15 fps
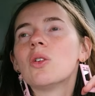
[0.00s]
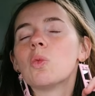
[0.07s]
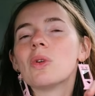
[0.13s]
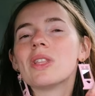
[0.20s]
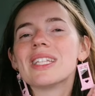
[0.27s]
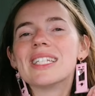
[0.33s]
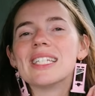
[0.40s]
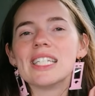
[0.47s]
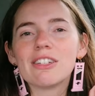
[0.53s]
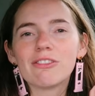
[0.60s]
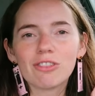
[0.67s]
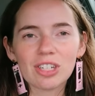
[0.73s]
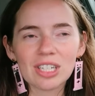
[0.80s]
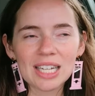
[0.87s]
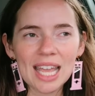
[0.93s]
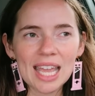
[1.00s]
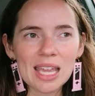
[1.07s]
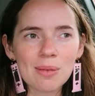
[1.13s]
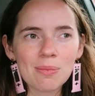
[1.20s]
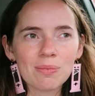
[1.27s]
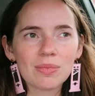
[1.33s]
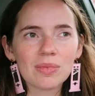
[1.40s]
with a different
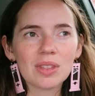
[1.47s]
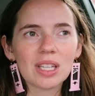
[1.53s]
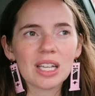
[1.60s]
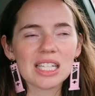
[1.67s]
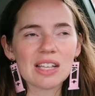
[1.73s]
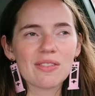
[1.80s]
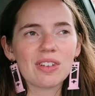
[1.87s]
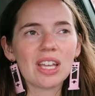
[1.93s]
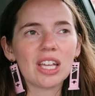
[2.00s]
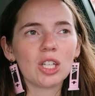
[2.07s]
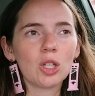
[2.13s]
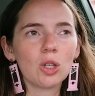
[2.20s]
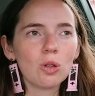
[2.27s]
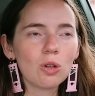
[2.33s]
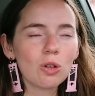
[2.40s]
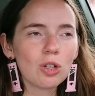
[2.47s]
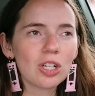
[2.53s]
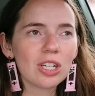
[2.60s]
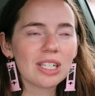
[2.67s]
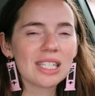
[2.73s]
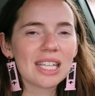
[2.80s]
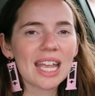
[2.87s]
name, because I feel like Goo Goo
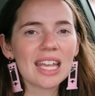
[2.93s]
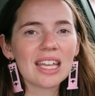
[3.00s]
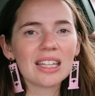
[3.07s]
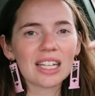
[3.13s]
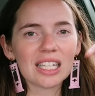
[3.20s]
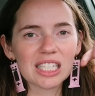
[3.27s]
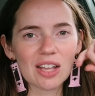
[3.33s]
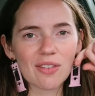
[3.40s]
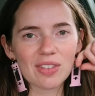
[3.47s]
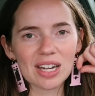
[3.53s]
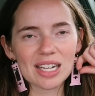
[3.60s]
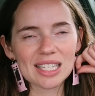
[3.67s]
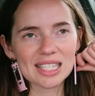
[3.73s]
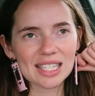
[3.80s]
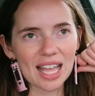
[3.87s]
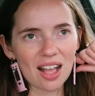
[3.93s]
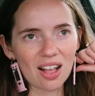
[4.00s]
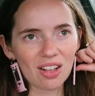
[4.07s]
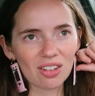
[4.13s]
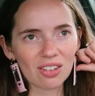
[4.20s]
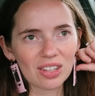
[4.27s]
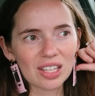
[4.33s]
Goods and like stuff that I
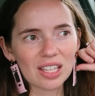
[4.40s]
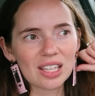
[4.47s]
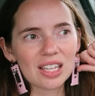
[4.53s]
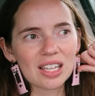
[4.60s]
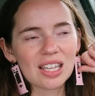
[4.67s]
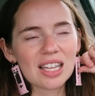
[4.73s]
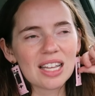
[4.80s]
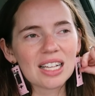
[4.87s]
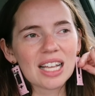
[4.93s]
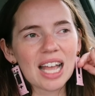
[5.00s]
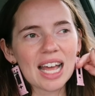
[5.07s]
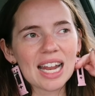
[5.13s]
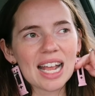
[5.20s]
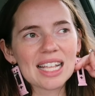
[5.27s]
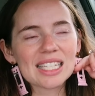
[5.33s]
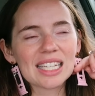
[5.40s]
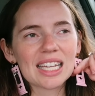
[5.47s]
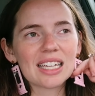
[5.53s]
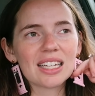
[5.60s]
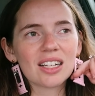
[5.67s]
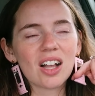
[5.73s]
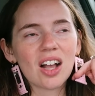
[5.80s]
sell kind of has like
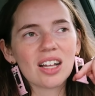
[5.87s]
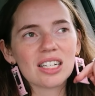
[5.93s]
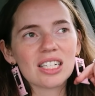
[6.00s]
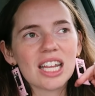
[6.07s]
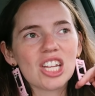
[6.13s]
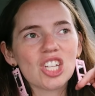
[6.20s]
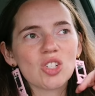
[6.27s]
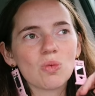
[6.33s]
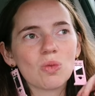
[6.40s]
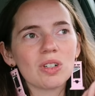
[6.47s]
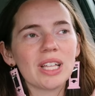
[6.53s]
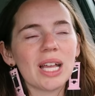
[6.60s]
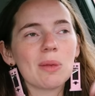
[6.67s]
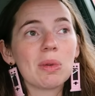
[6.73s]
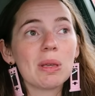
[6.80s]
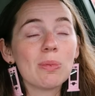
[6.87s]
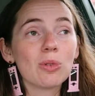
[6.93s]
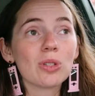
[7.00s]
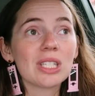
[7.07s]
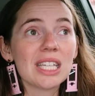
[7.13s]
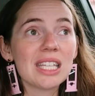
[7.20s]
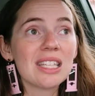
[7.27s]
a connotation where like
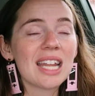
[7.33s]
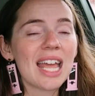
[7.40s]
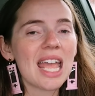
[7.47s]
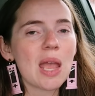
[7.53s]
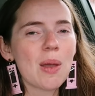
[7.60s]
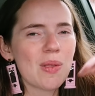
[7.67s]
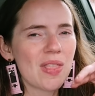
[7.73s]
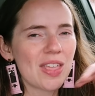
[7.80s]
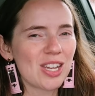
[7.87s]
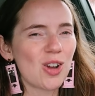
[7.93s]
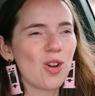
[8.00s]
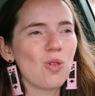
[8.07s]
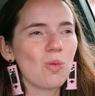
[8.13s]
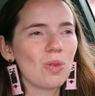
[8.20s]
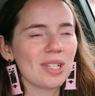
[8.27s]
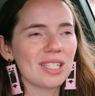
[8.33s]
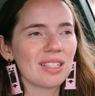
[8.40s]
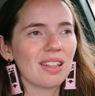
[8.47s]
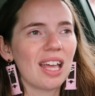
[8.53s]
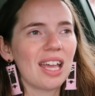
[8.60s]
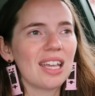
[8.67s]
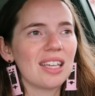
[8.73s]
people see the name and then they don't want
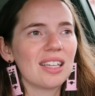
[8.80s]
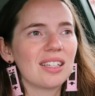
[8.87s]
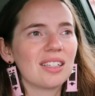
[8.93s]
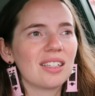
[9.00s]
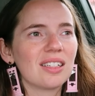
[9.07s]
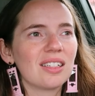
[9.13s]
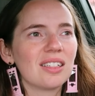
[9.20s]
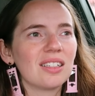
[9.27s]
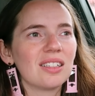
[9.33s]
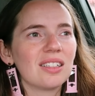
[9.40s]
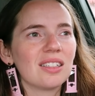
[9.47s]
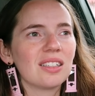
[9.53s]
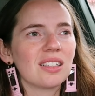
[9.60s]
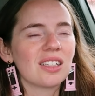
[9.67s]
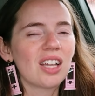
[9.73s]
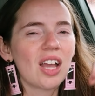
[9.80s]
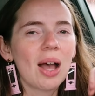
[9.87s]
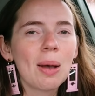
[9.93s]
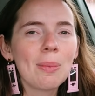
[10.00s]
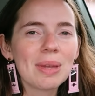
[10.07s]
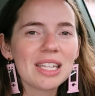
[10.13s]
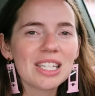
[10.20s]
to like
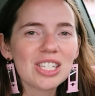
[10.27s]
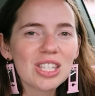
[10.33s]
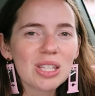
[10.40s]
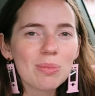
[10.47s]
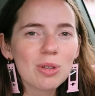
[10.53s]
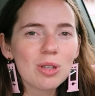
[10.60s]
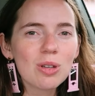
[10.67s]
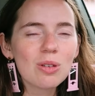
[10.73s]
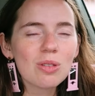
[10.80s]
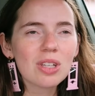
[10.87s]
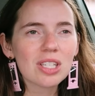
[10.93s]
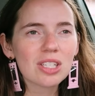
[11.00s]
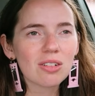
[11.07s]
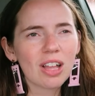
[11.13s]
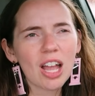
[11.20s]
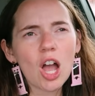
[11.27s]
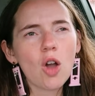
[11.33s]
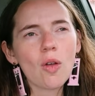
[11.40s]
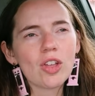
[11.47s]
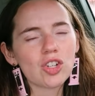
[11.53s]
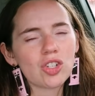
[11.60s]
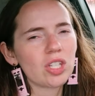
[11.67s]
come into the booth, because they're like,
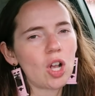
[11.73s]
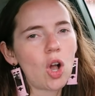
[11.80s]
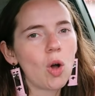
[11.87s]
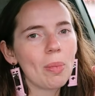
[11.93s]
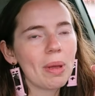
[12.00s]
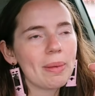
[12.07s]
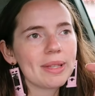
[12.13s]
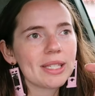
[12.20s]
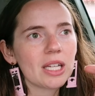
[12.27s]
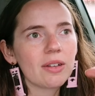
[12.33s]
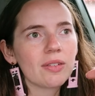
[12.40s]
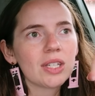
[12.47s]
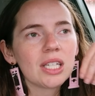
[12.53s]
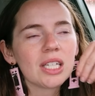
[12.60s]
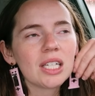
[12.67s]
oh, that's just like all baby stuff.